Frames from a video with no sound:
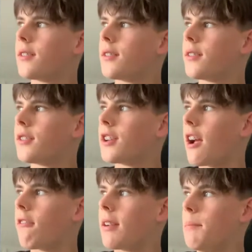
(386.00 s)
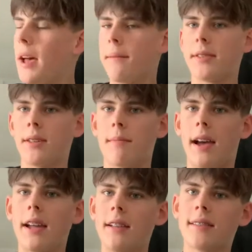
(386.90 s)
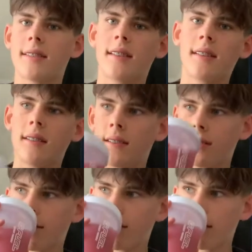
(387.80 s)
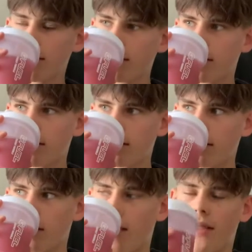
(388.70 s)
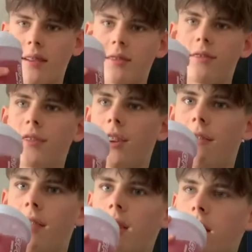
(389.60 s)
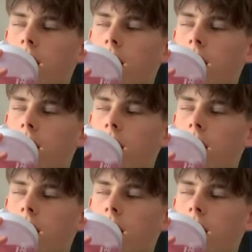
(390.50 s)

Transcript: cherry Pepsi Max, like that sort of cherry.